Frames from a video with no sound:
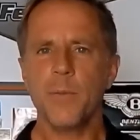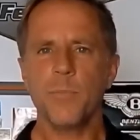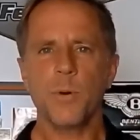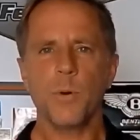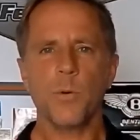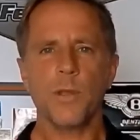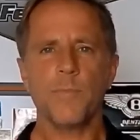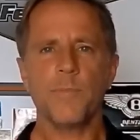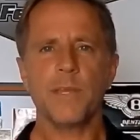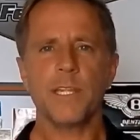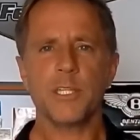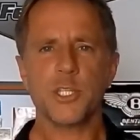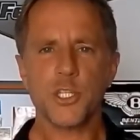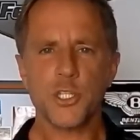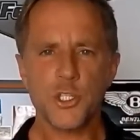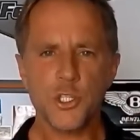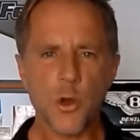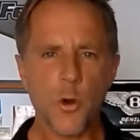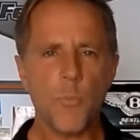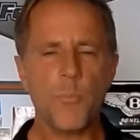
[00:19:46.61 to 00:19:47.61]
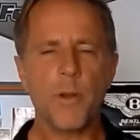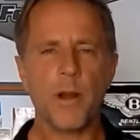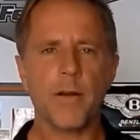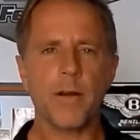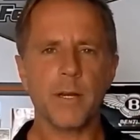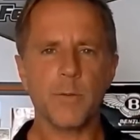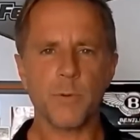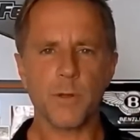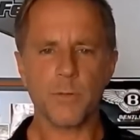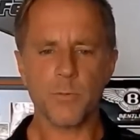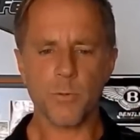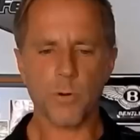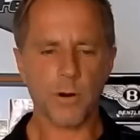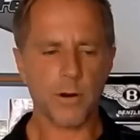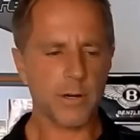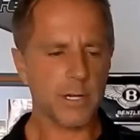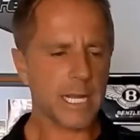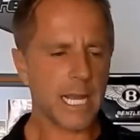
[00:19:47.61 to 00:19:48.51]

but we've been so buried with work.